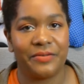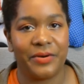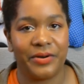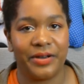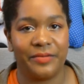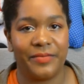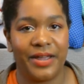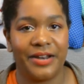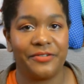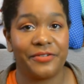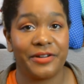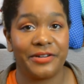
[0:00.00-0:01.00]
welcome, and
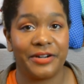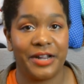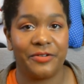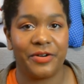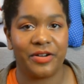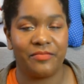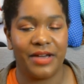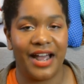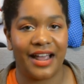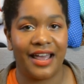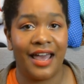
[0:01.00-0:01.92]
if you're returning, welcome back.